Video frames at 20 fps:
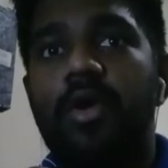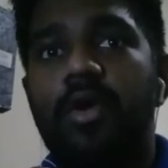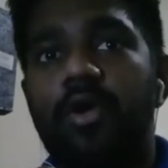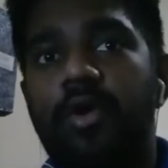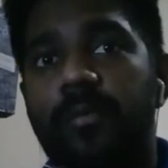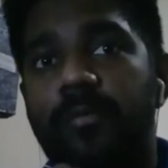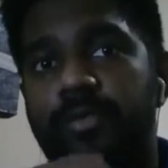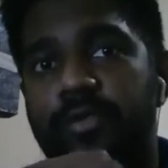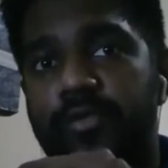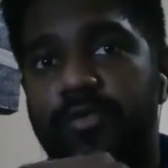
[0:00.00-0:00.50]

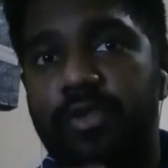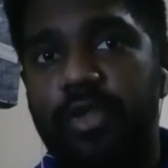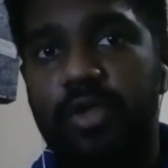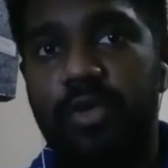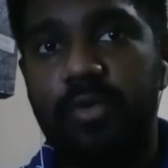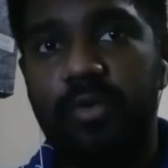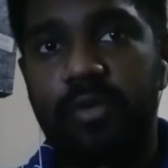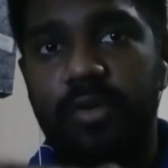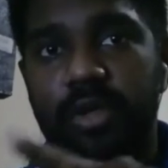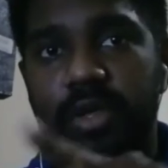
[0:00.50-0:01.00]
Hope to see
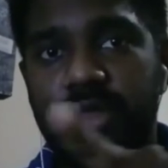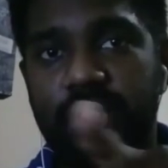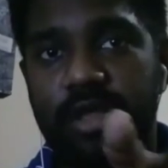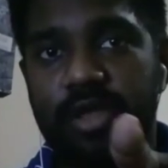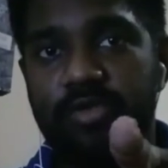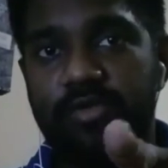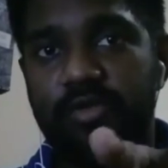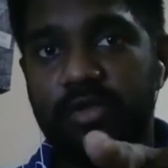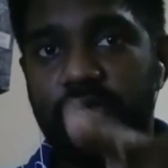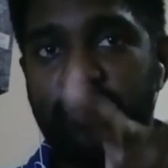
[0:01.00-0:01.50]
you in
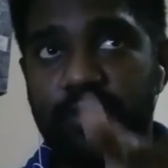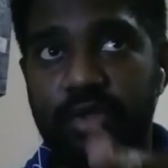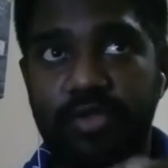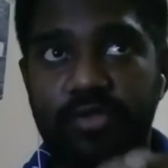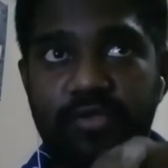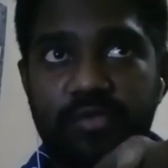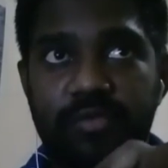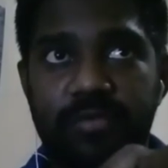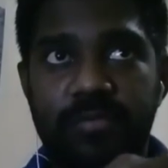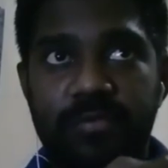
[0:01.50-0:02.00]
next video very
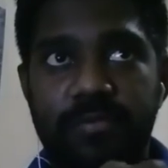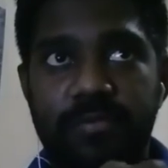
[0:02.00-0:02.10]
soon.